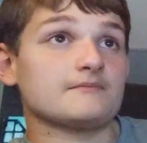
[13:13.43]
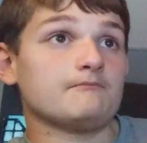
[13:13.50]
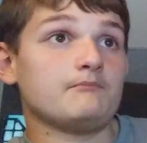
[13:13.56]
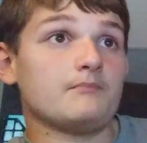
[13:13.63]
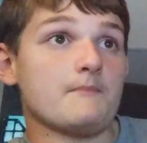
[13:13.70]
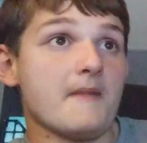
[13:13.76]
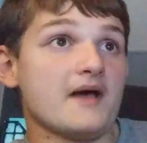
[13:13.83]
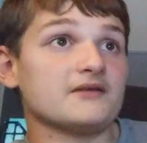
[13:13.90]

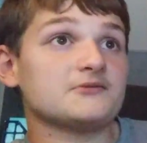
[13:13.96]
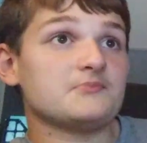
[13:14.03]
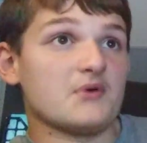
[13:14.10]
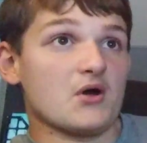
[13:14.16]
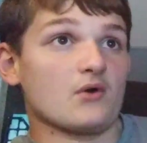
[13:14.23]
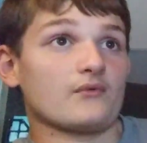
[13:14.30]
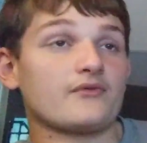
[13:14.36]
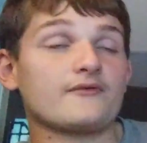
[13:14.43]
as
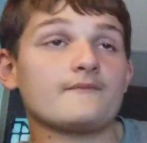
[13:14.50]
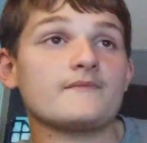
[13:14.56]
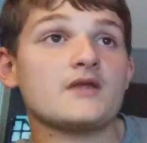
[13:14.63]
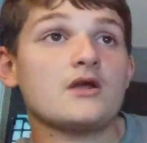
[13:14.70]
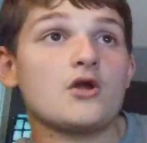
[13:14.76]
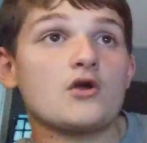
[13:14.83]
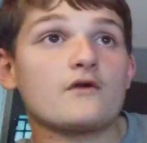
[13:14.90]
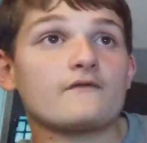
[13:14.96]
both.
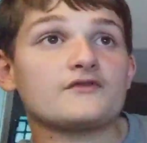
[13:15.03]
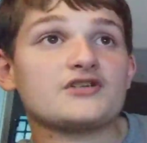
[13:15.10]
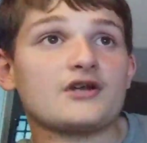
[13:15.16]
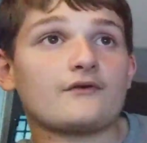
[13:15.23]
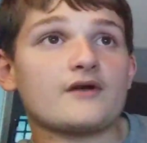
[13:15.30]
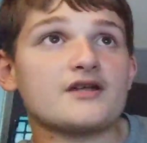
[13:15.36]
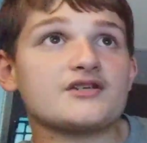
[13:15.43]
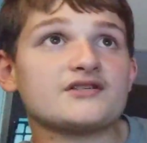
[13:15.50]
For
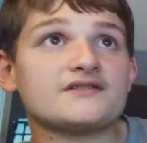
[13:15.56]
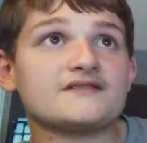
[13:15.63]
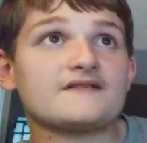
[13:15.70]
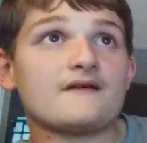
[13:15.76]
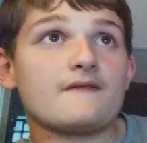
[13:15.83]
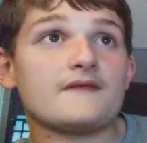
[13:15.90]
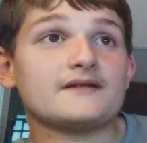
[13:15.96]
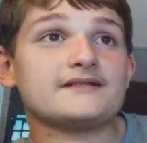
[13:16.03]
generations,
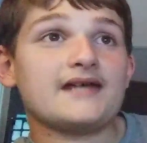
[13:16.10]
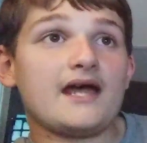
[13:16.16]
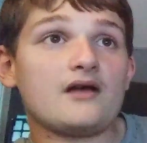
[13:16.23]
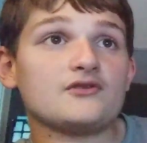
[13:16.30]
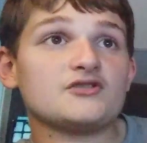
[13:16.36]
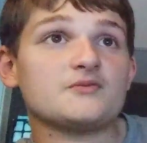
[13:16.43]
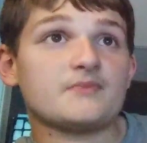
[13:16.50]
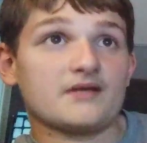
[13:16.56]
the
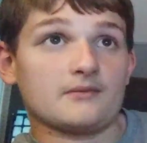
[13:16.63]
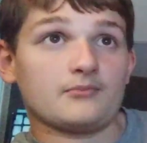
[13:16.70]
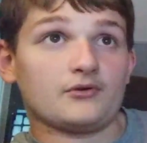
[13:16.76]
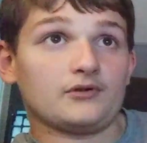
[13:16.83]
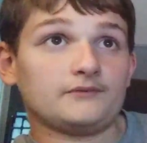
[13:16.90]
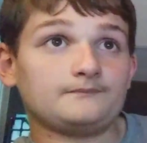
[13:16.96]
townspeople